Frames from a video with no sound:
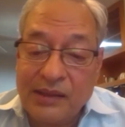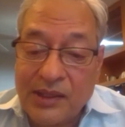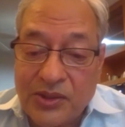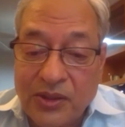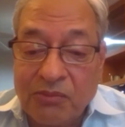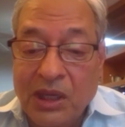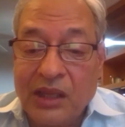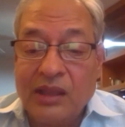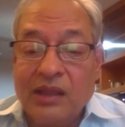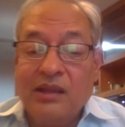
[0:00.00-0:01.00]
sort of
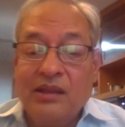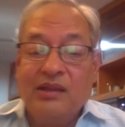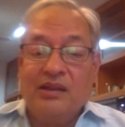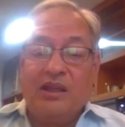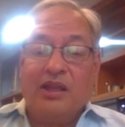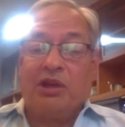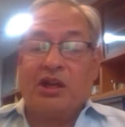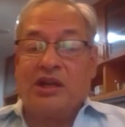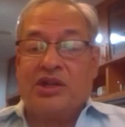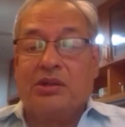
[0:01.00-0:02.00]
my
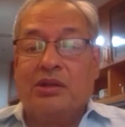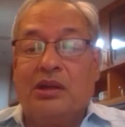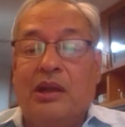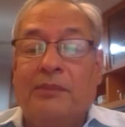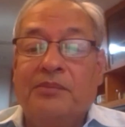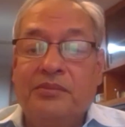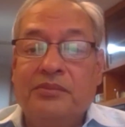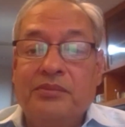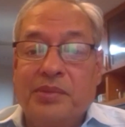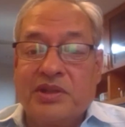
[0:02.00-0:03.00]
immigration
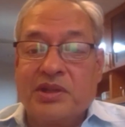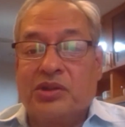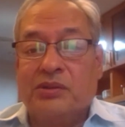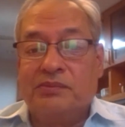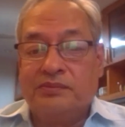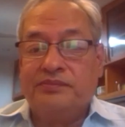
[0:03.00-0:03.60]
position.